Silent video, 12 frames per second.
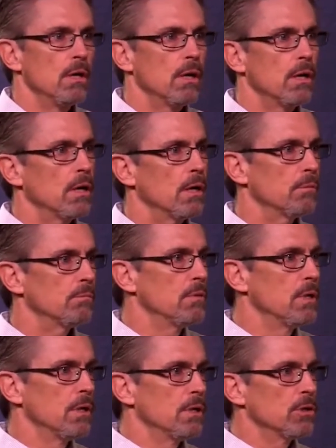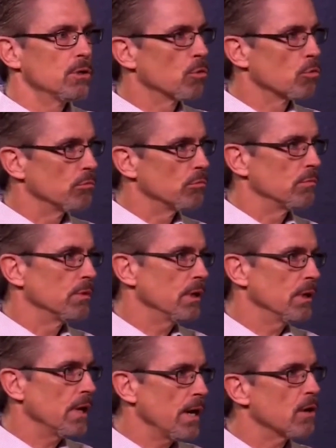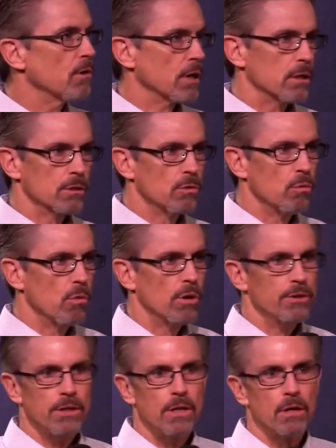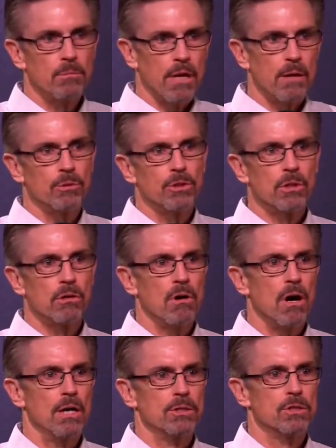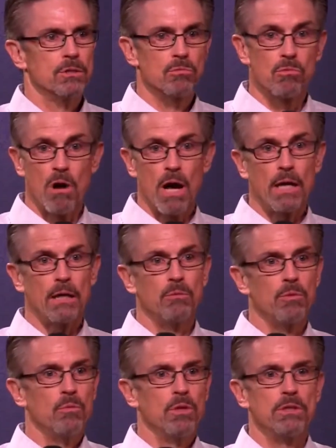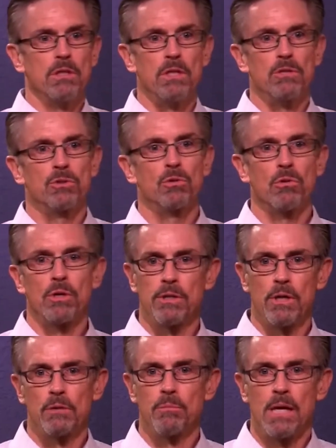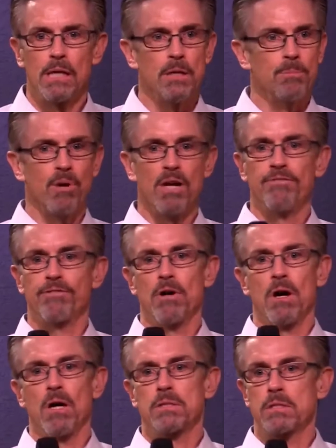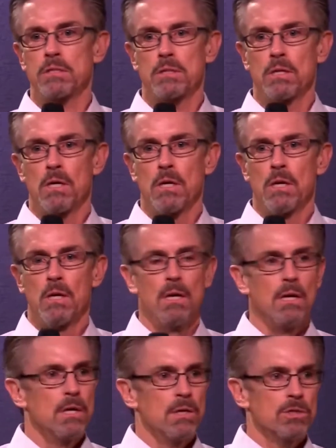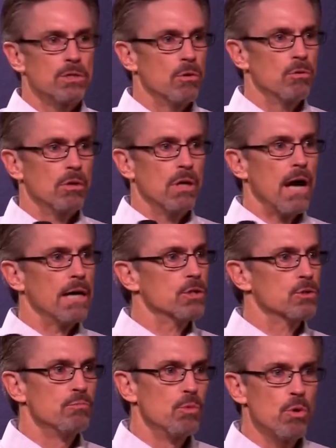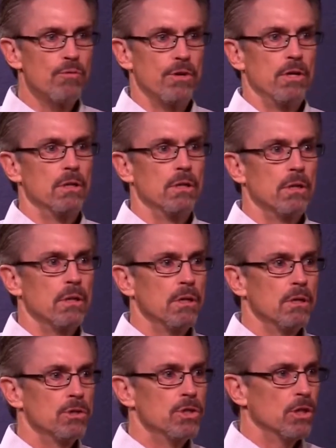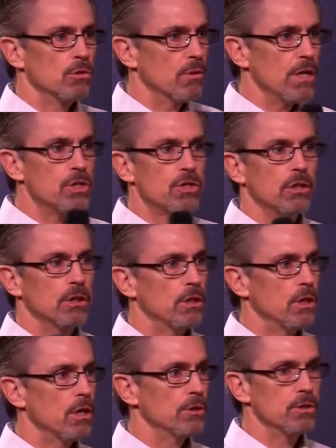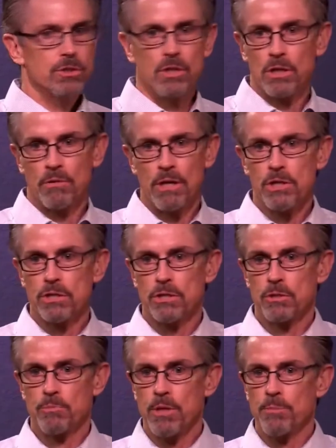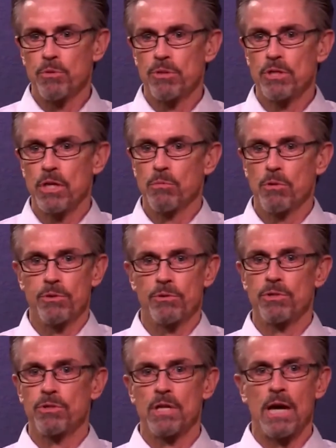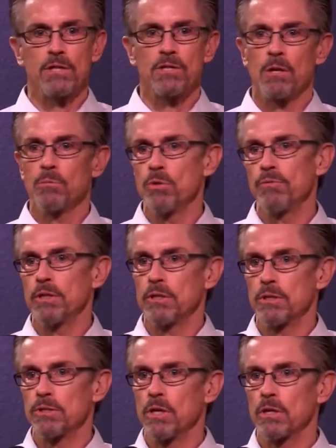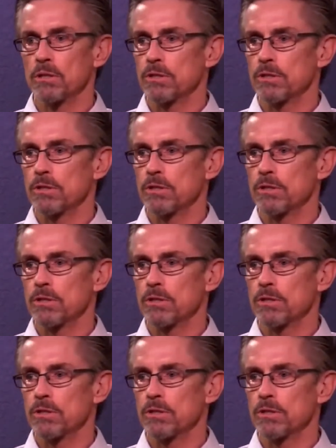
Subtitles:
Eric, the young man with the cross. Ryan, we went to his door, a young man. He prayed for us. So God is moving generationally in all these generations. And people would say, well, God's not moving in this younger